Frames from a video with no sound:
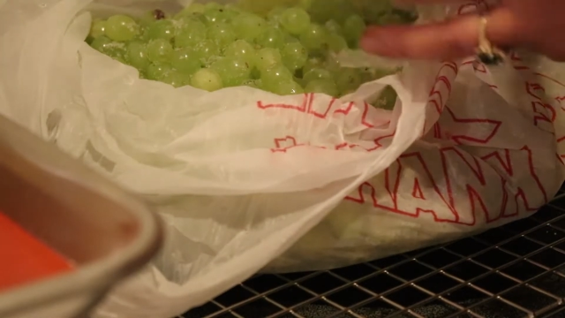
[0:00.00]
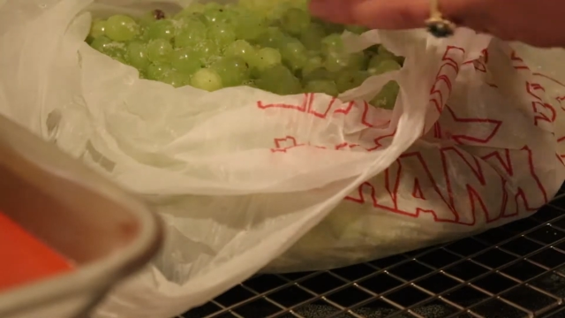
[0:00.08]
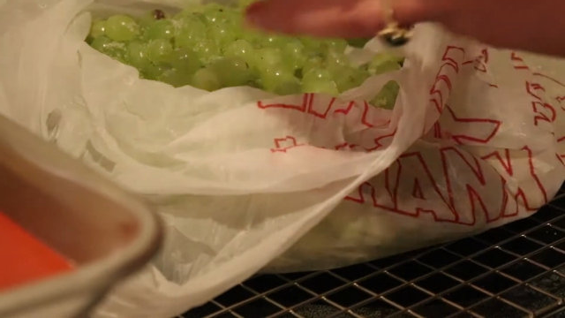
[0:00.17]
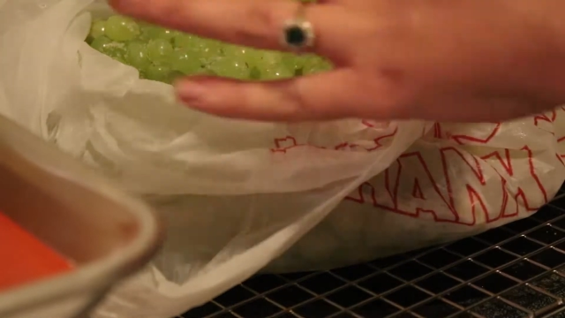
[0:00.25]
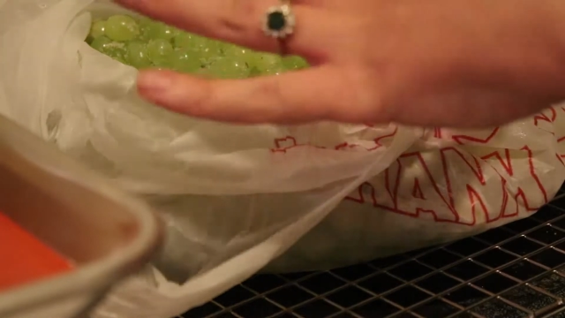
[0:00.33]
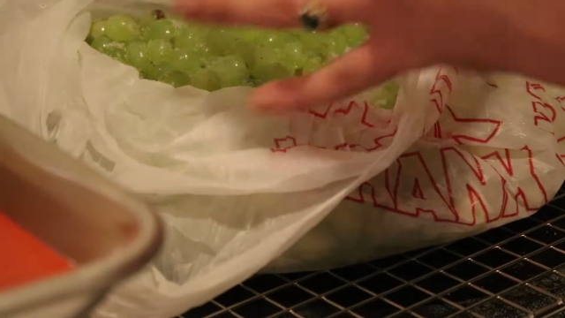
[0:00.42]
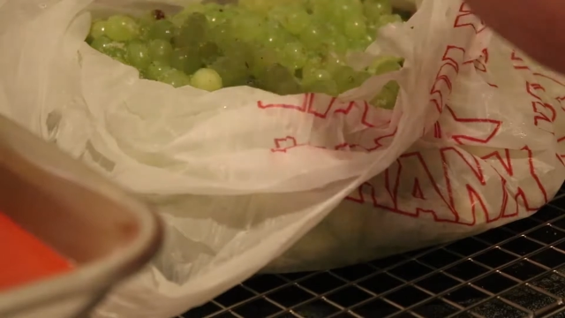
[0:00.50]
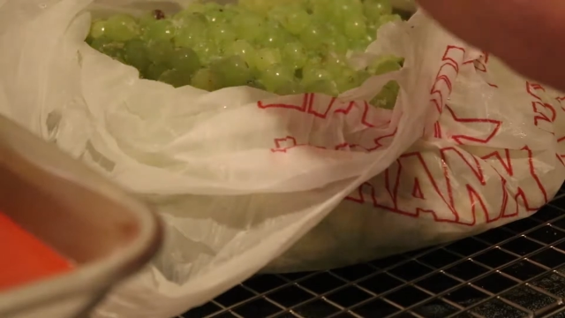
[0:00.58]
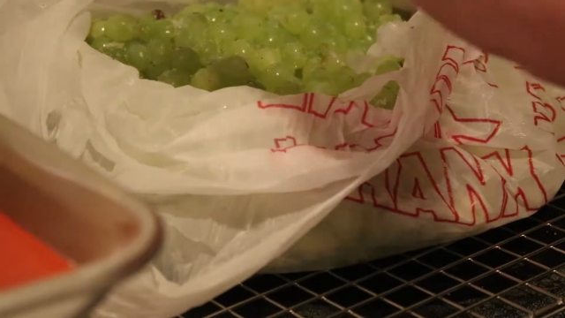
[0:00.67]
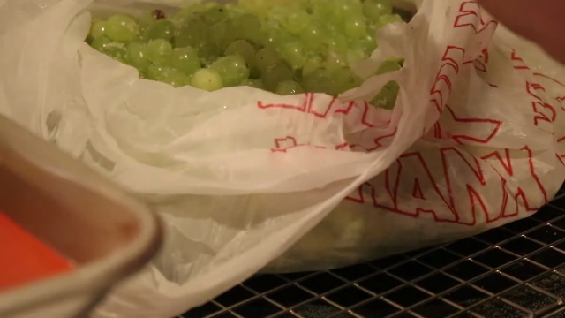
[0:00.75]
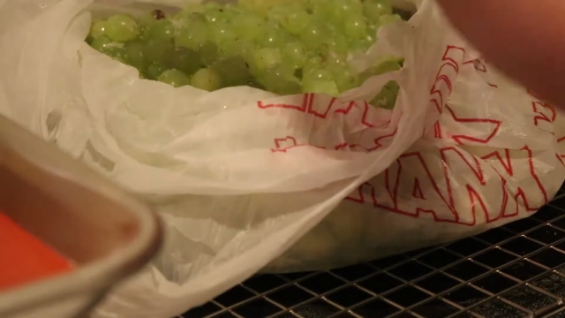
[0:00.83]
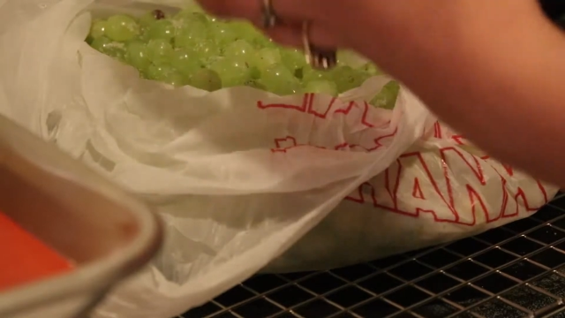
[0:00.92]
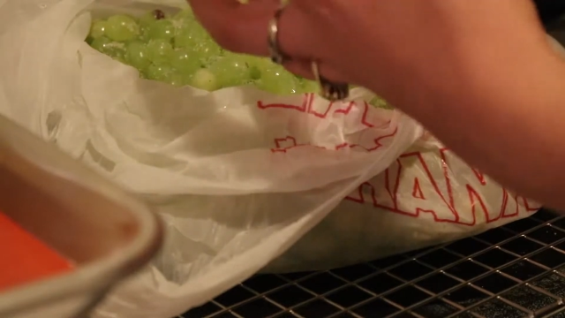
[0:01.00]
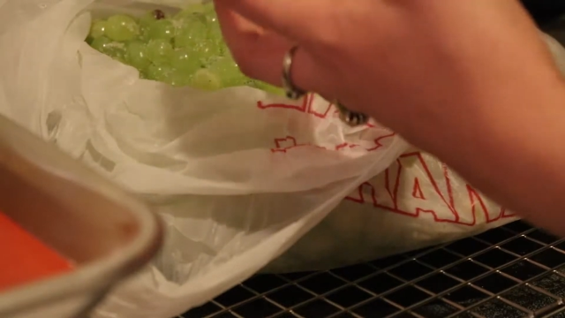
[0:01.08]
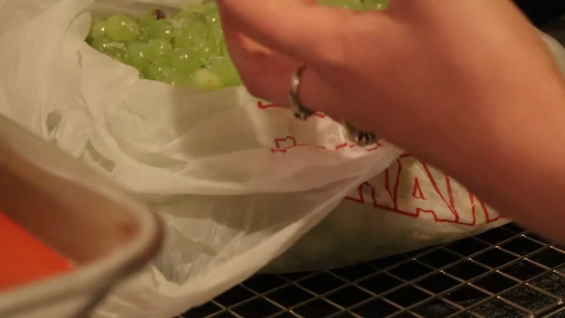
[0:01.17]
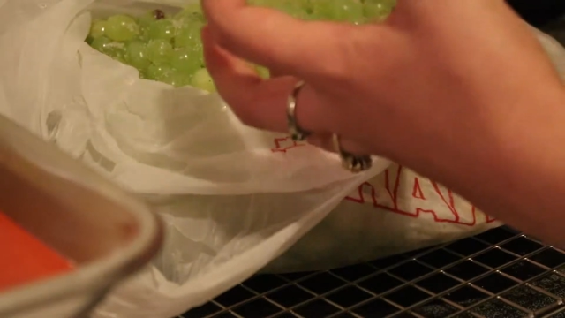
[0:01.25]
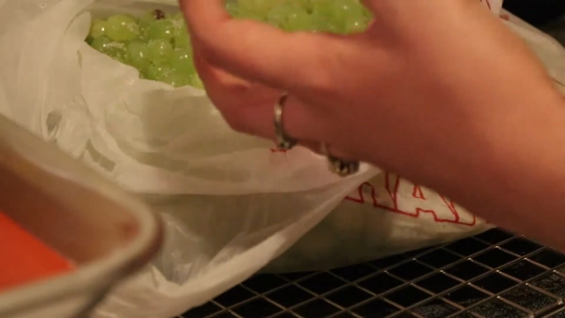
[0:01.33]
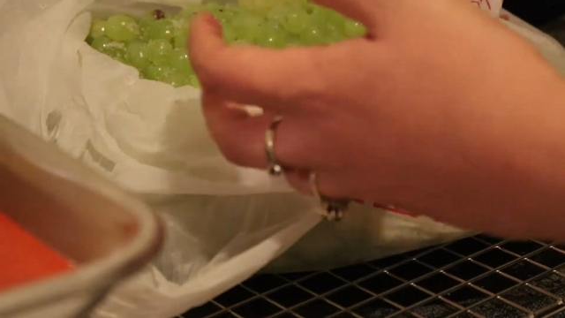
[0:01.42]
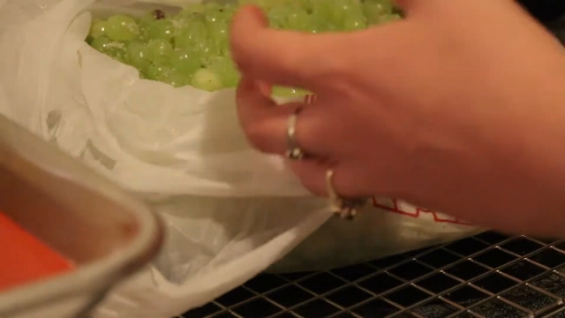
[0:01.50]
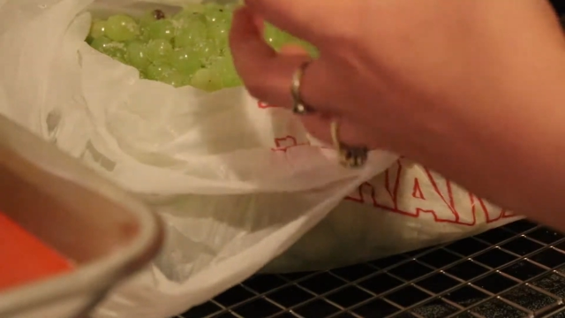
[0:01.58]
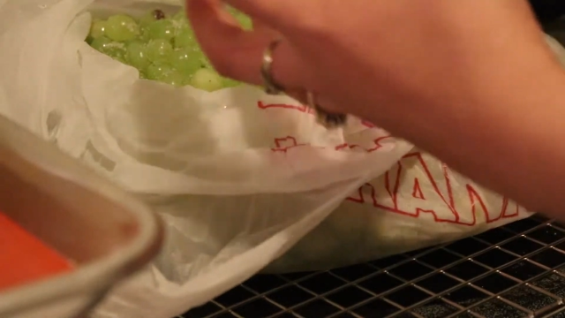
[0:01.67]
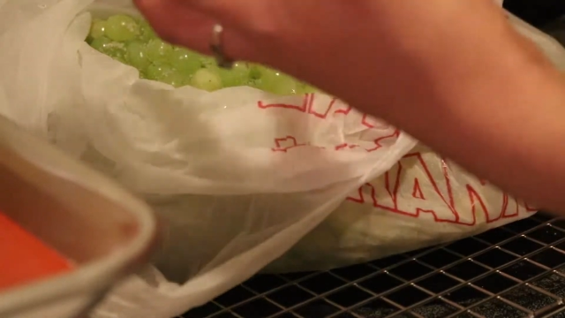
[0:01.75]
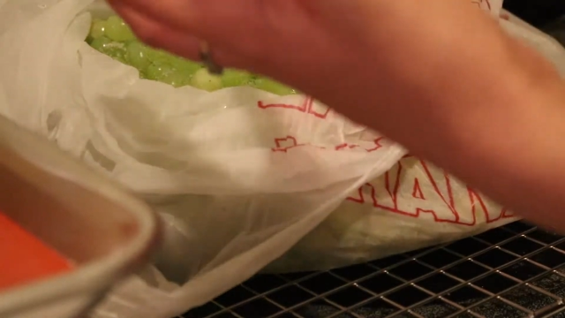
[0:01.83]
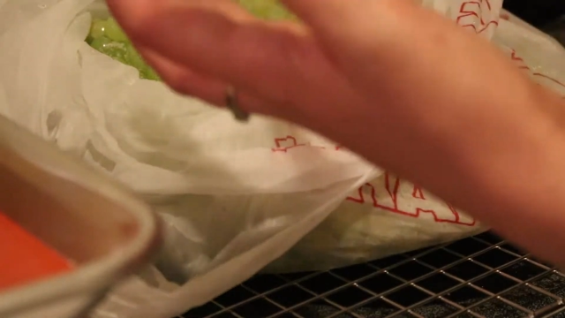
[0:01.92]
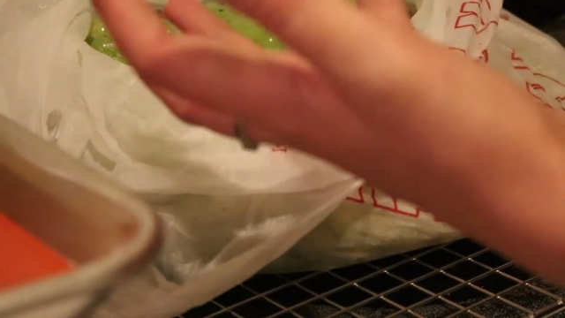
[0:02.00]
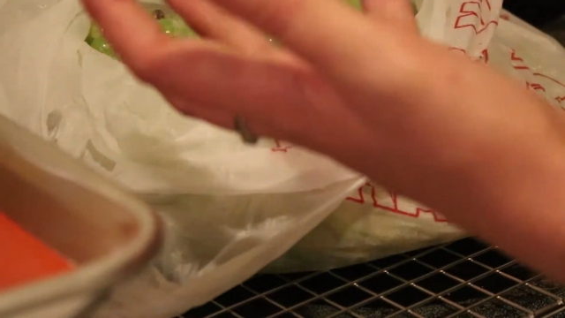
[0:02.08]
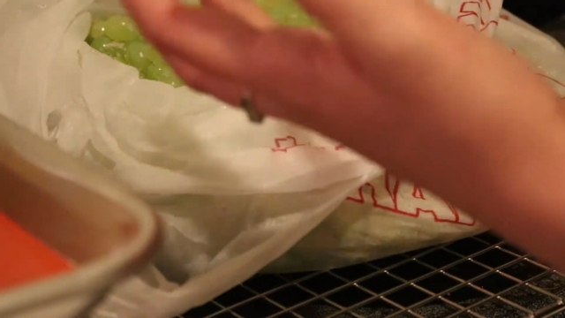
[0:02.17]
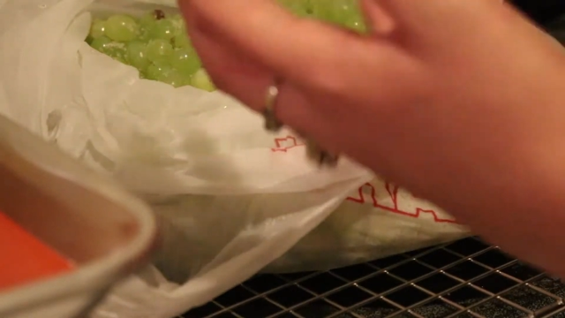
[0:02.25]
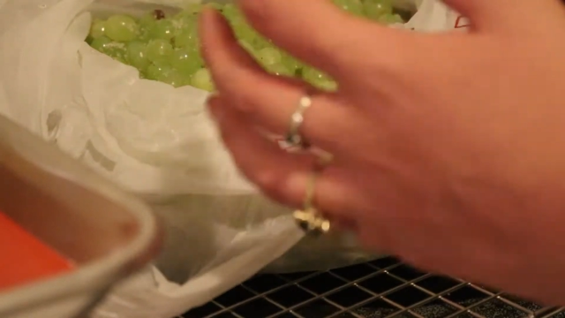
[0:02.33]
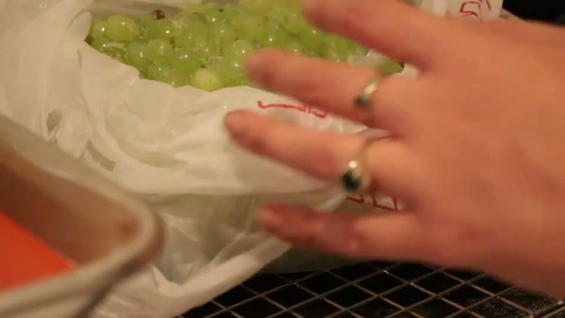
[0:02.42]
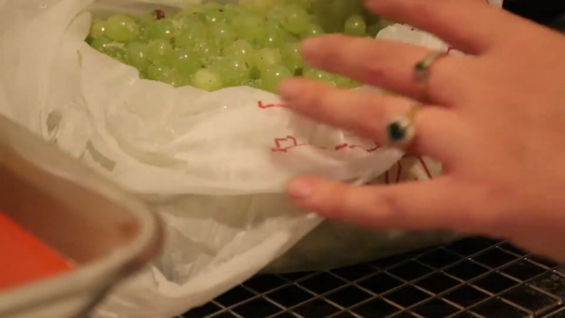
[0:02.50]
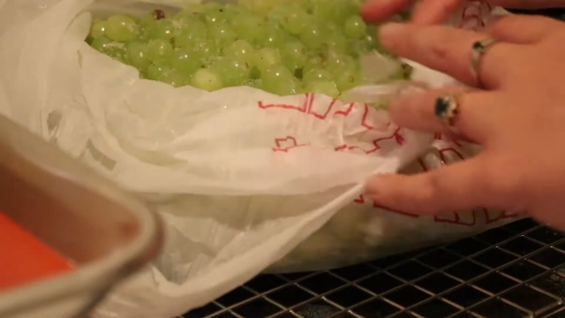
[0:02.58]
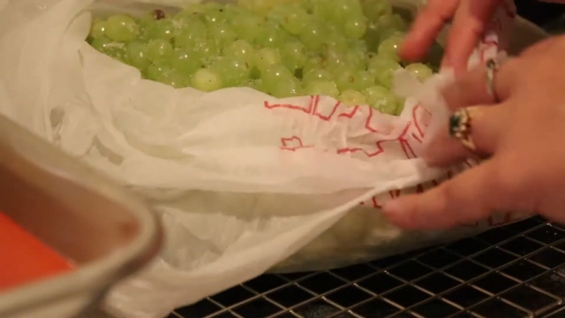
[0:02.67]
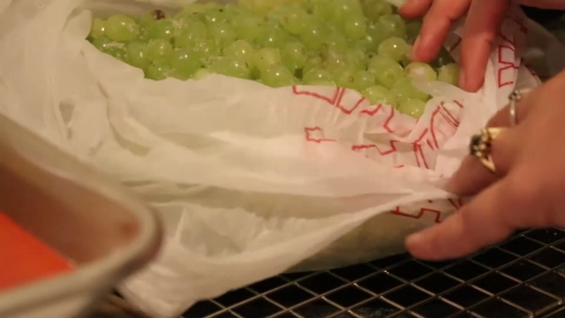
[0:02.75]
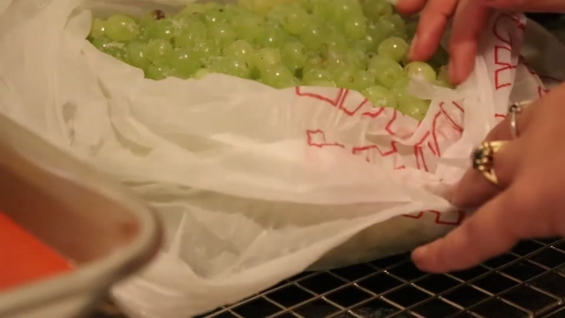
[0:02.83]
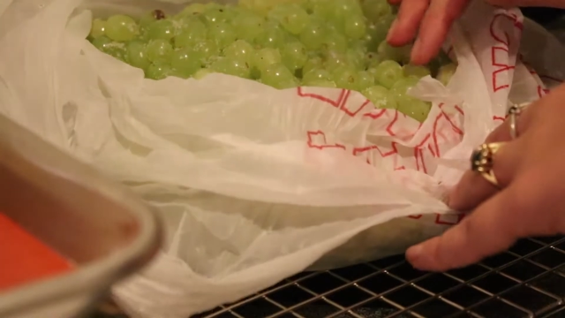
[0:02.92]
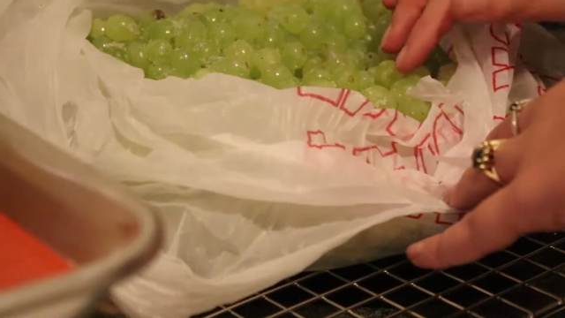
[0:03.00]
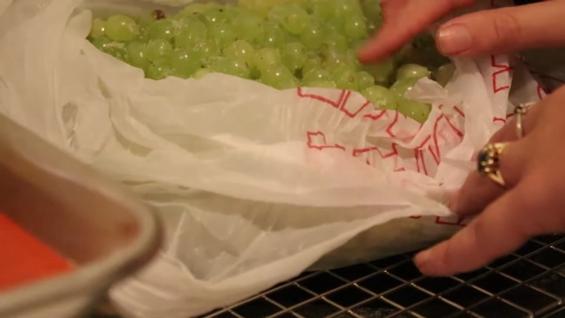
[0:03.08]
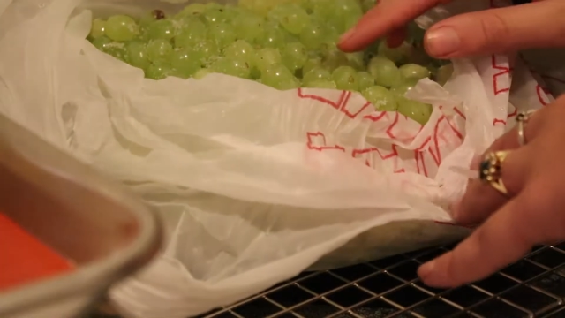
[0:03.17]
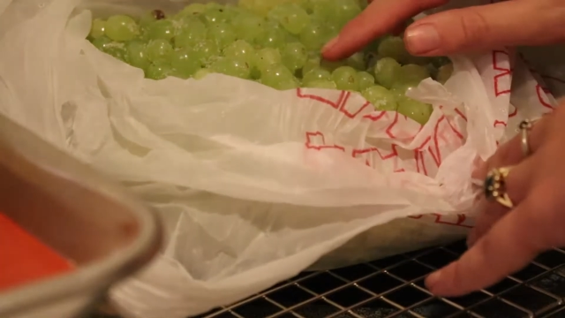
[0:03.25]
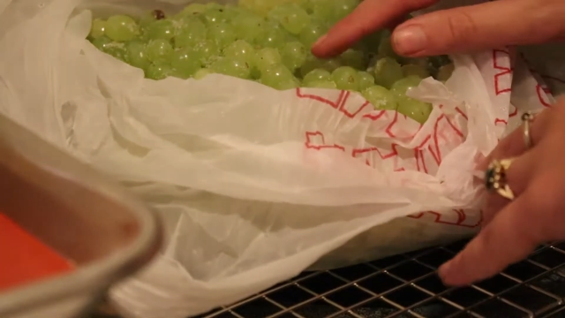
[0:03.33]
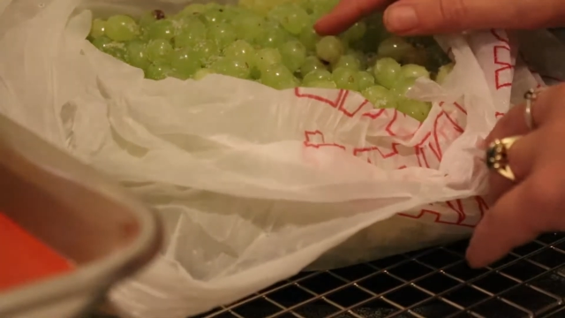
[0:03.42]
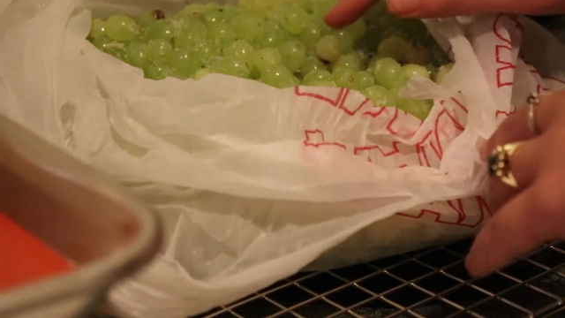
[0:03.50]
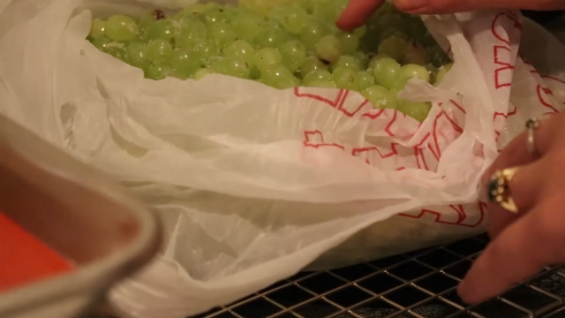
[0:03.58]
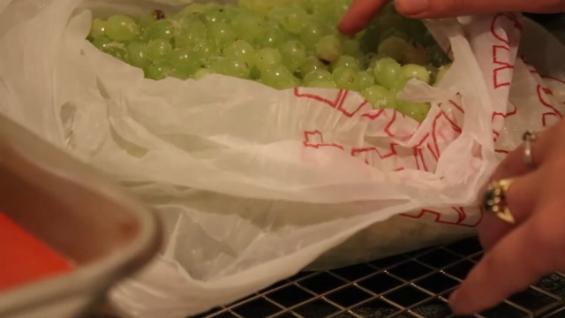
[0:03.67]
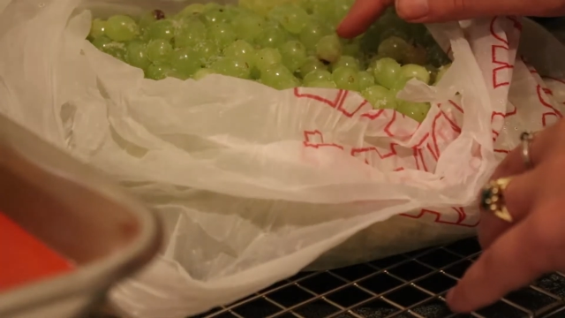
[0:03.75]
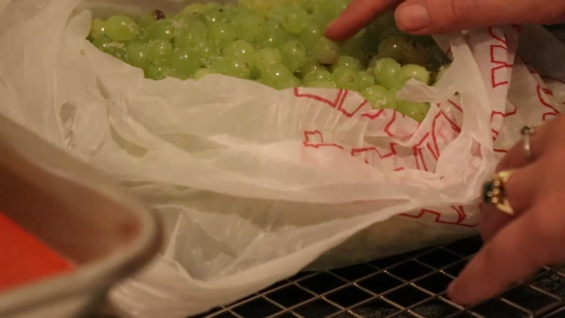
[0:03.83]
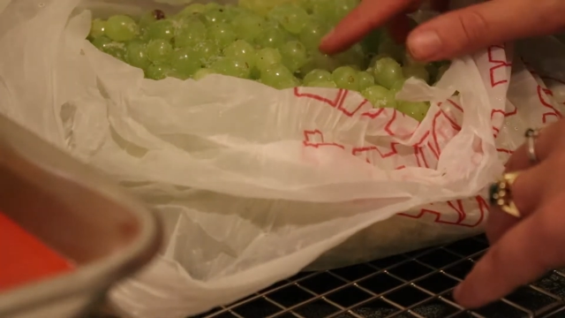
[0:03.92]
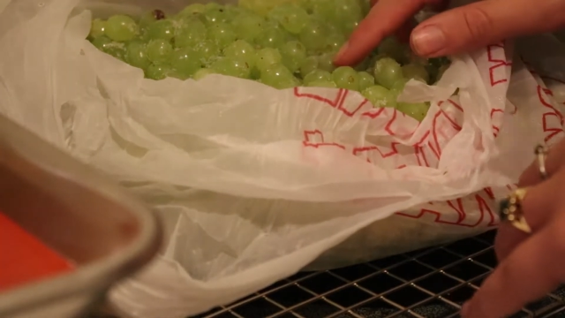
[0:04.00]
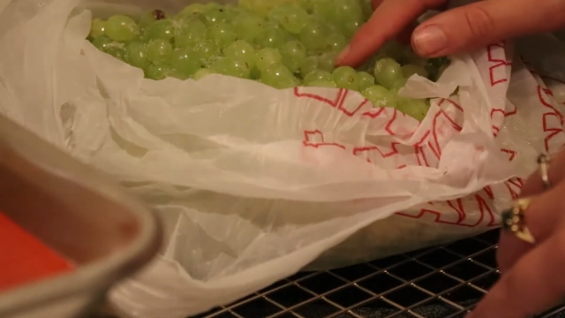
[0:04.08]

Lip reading: [unreadable: no face in view]